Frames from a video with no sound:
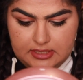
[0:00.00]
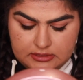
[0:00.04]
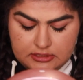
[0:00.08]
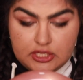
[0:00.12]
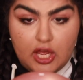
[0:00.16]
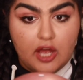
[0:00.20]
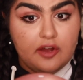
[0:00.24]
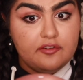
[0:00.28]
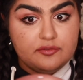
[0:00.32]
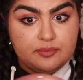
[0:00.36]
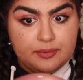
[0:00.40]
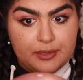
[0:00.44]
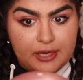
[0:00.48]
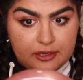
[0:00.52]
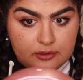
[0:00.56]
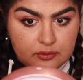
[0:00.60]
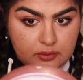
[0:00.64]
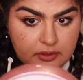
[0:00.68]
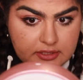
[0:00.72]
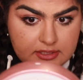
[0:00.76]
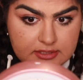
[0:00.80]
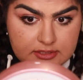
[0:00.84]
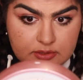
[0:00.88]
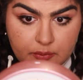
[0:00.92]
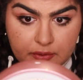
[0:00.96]
soft brown
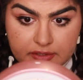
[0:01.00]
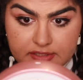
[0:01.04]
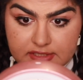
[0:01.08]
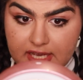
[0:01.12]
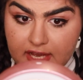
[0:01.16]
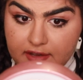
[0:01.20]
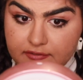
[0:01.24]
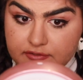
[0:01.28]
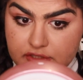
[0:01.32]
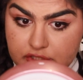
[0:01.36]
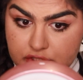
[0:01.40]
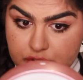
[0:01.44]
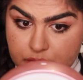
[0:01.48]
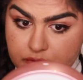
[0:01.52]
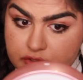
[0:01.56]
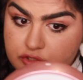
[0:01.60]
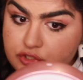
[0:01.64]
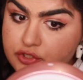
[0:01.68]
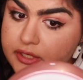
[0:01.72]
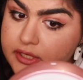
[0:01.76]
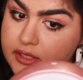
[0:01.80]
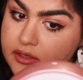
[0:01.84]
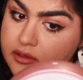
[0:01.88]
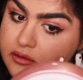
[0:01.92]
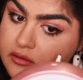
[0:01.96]
one is going to have to do the
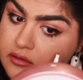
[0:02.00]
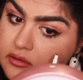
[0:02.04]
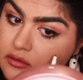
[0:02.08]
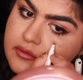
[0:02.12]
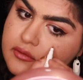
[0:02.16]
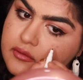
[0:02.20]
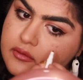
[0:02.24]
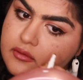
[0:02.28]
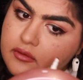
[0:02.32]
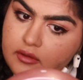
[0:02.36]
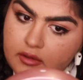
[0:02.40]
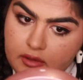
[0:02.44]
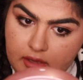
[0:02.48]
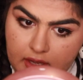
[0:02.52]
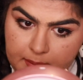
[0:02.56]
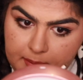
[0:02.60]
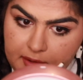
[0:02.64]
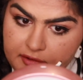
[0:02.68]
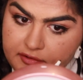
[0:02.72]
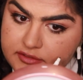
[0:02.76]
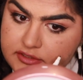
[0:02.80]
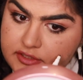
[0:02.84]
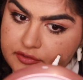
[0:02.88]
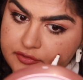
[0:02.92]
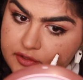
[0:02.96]
trick. I might
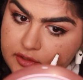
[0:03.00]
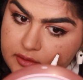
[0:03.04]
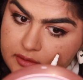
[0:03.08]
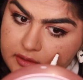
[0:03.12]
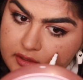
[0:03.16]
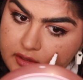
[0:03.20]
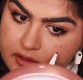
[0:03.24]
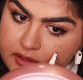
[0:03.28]
go differently